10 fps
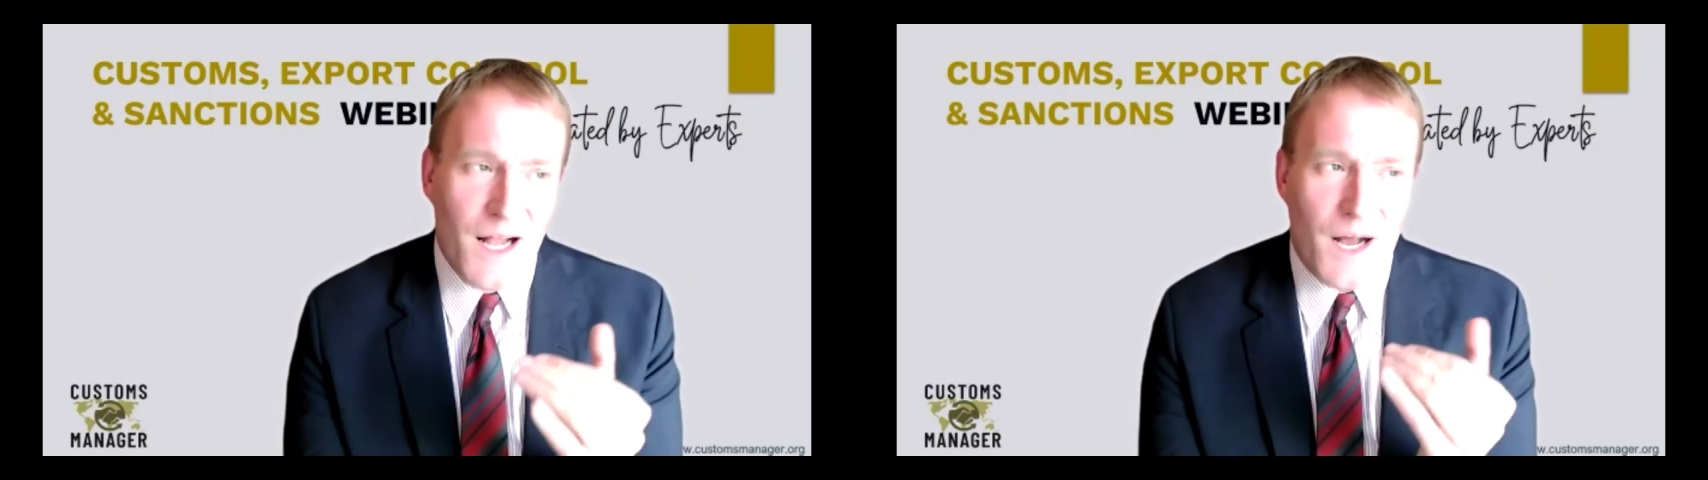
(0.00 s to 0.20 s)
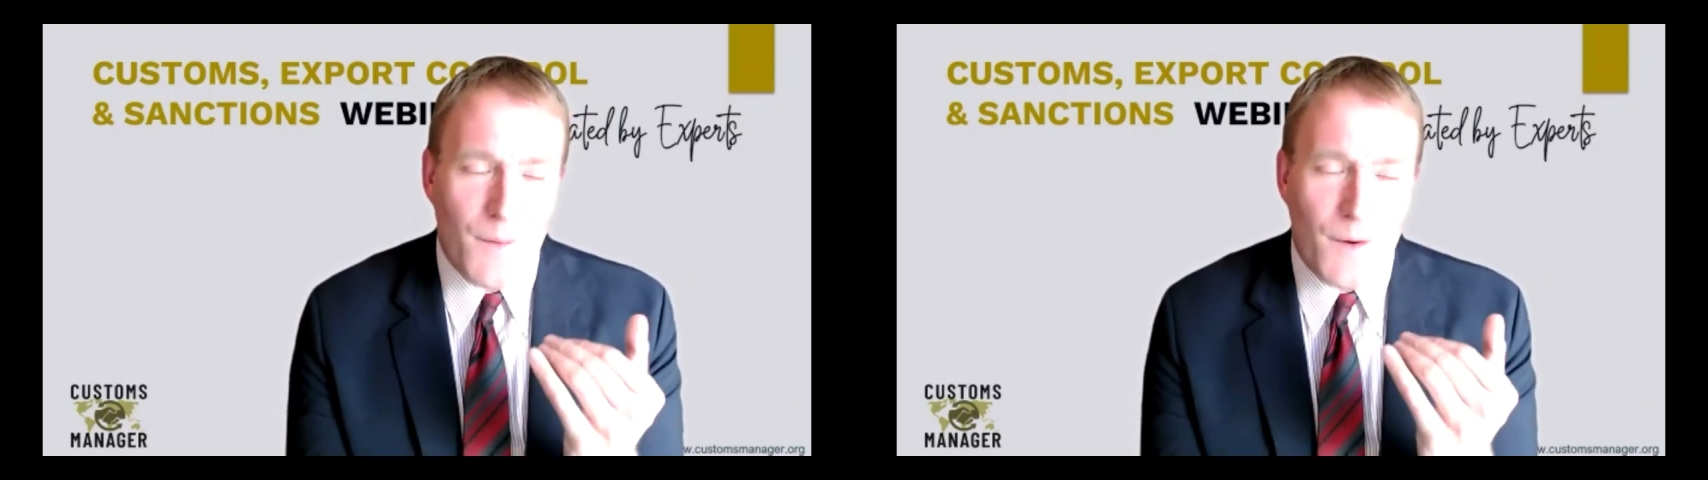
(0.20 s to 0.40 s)

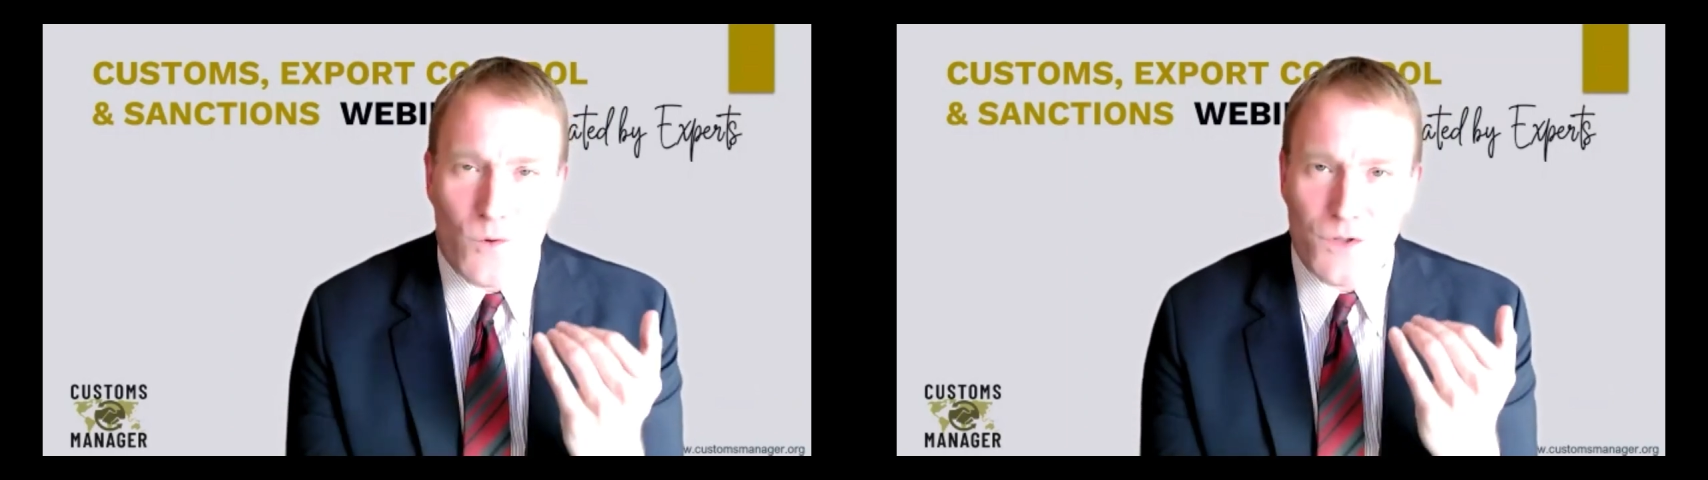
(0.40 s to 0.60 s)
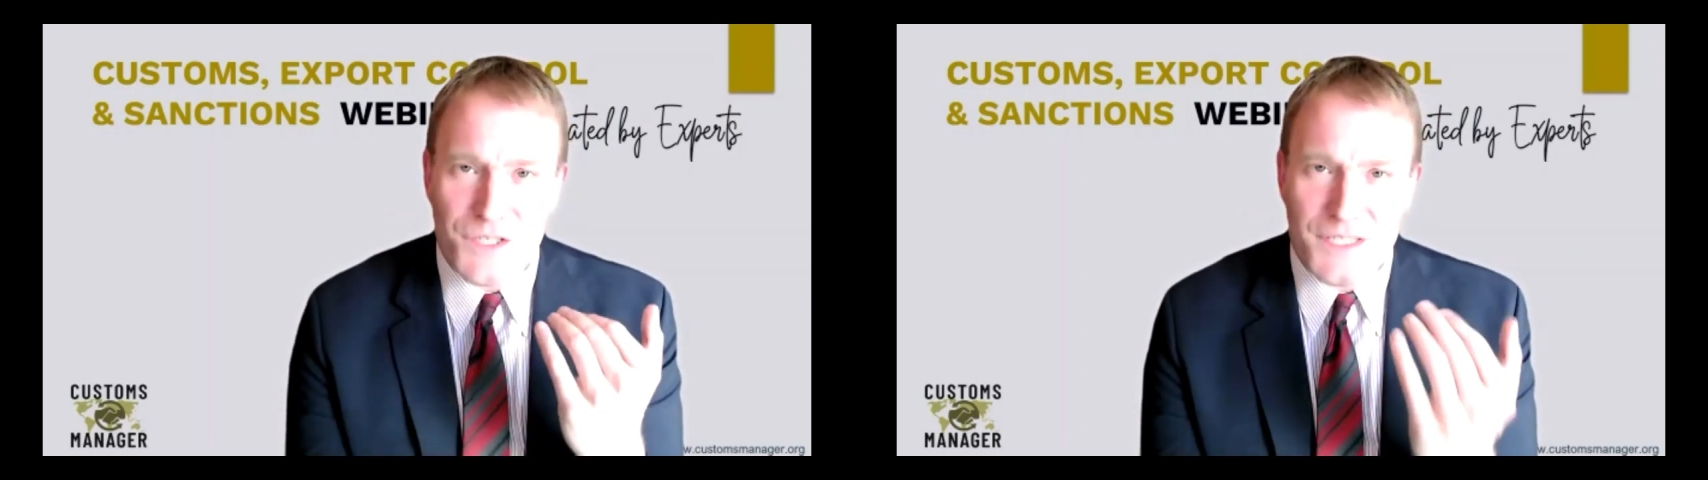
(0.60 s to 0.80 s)
about
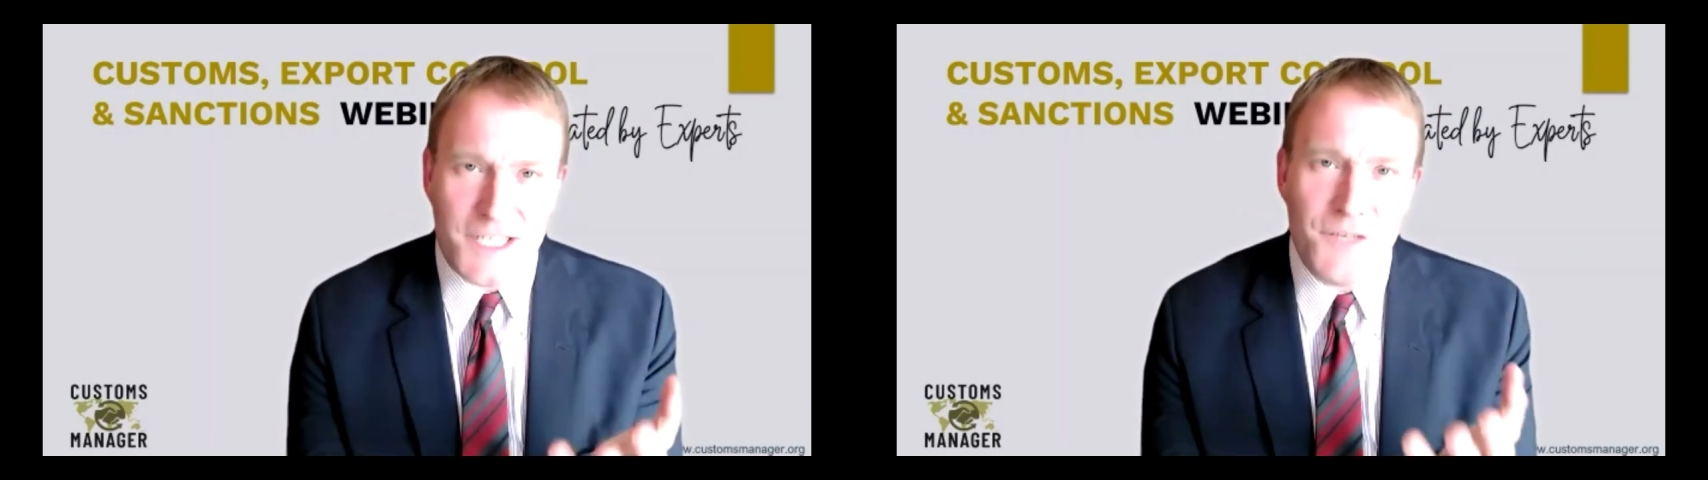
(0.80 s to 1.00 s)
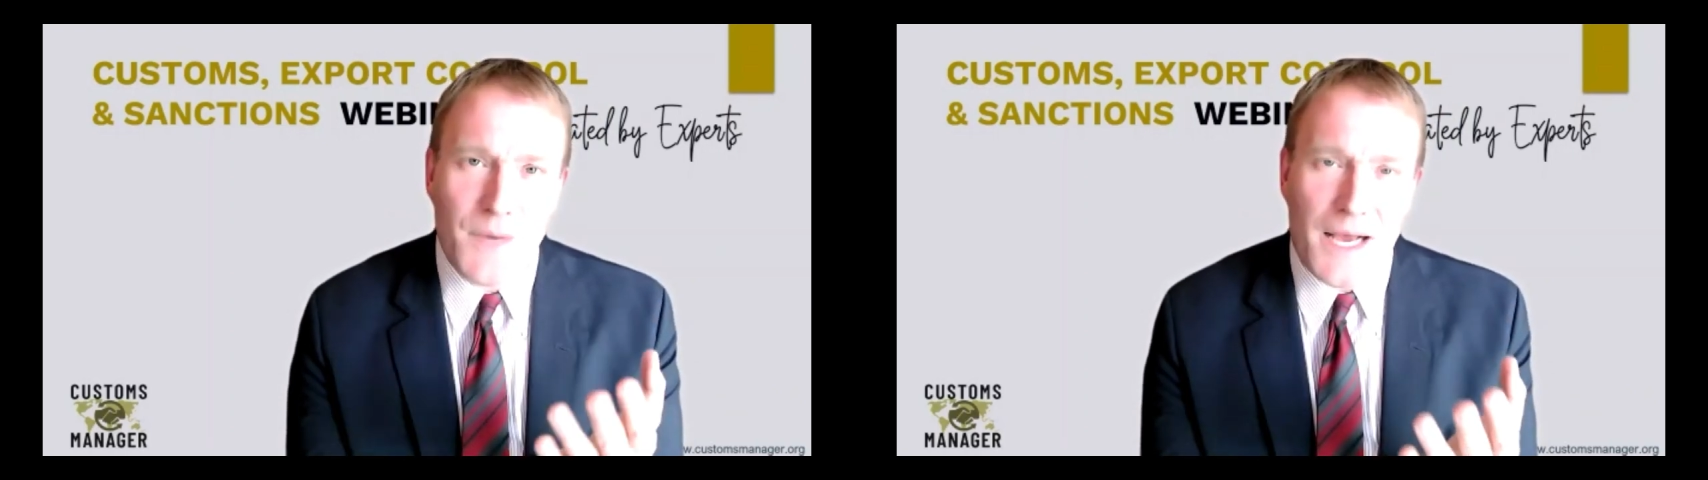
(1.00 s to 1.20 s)
what the
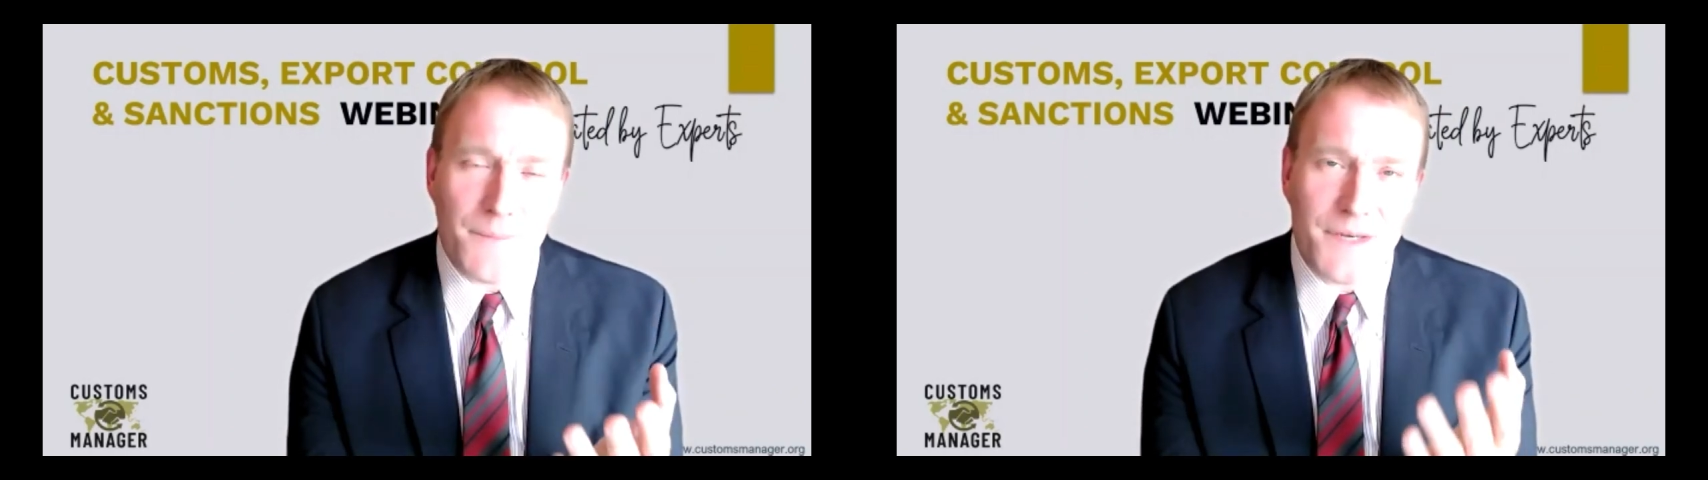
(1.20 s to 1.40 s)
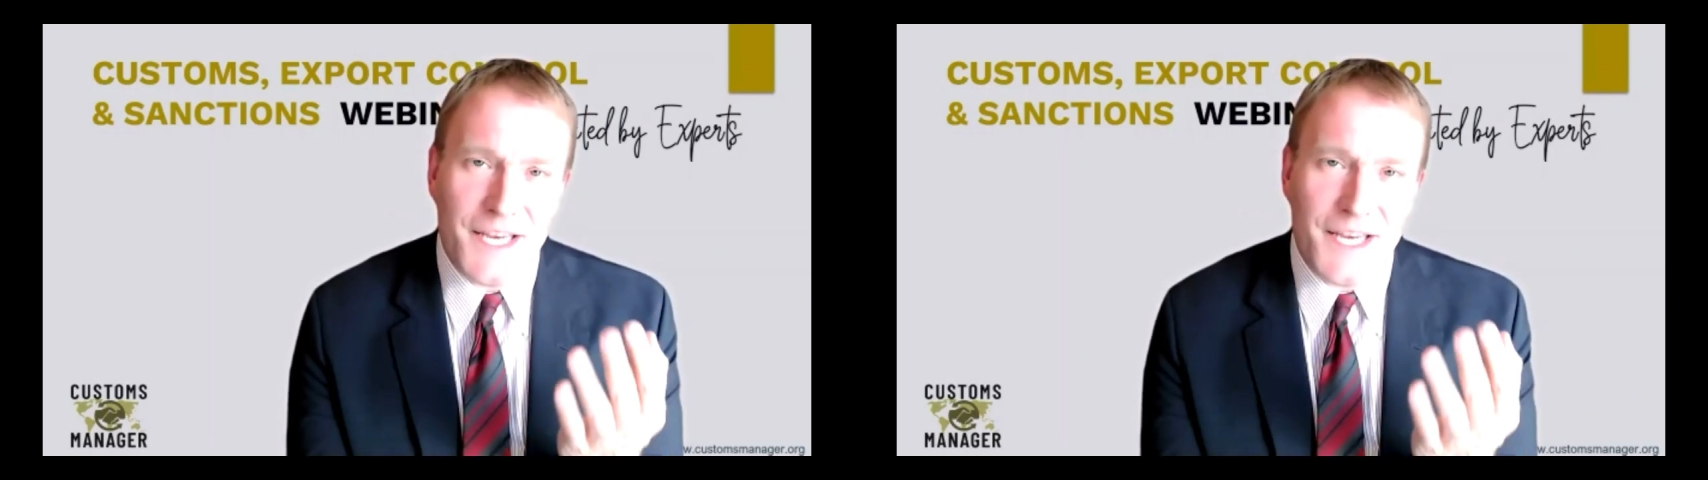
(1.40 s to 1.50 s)
CBAM